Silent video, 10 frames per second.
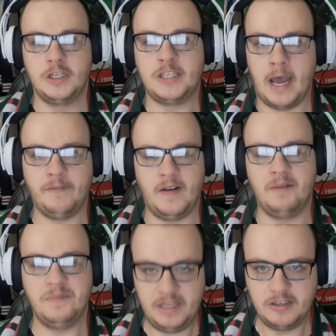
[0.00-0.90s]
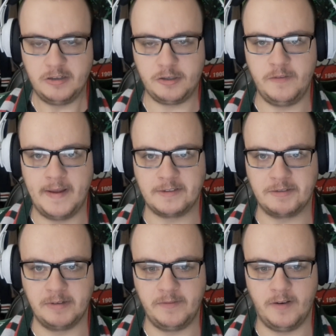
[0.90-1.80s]
tougher in the
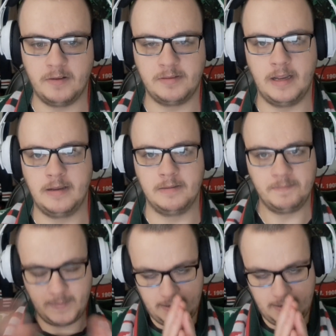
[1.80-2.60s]
2025 season.